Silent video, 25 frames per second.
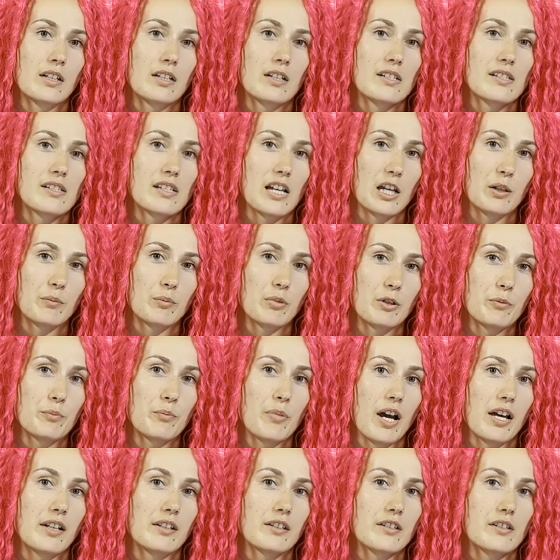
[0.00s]
Sidebar
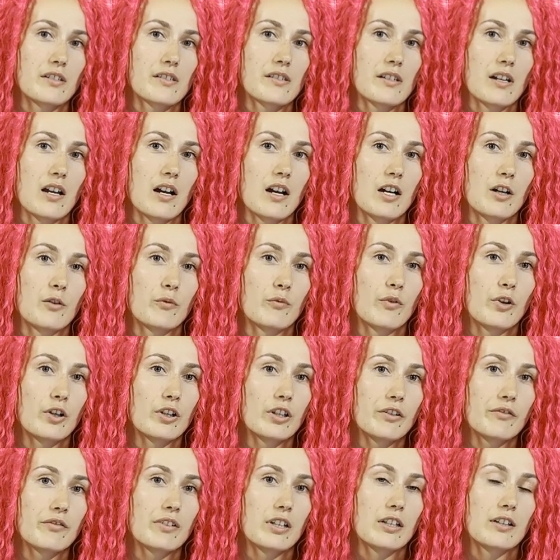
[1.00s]
banners are
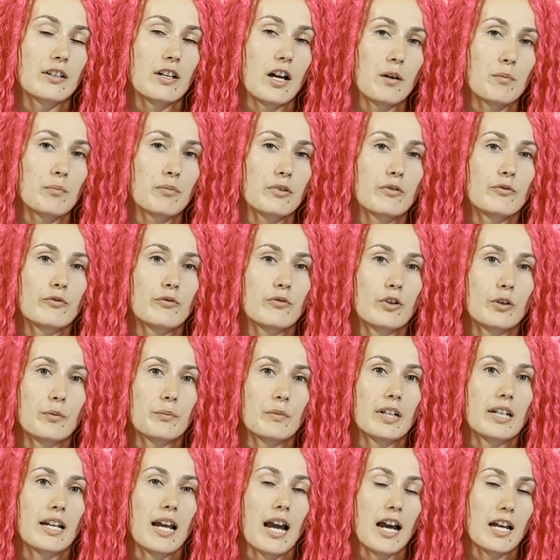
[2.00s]
one of the top
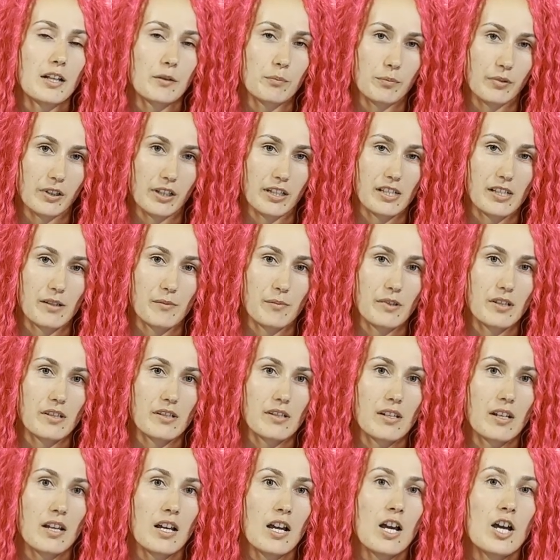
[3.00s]
performing ad
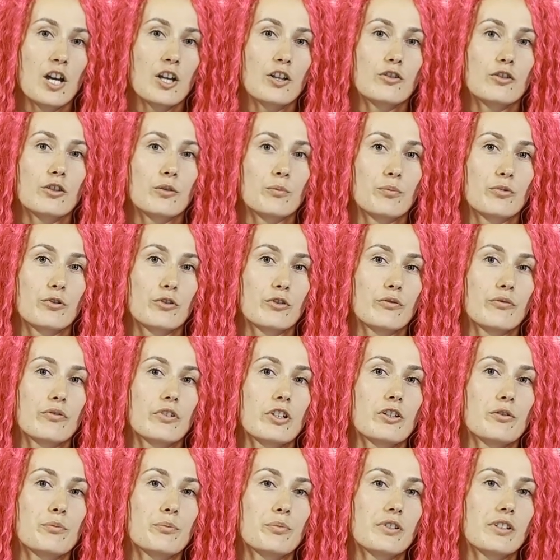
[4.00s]
placements. To improve
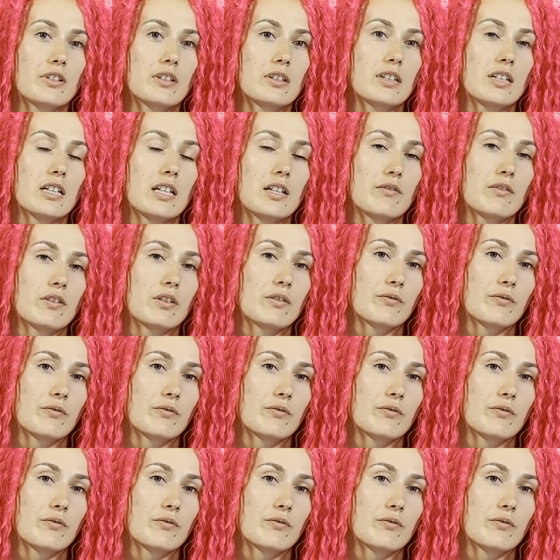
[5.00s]
viewability even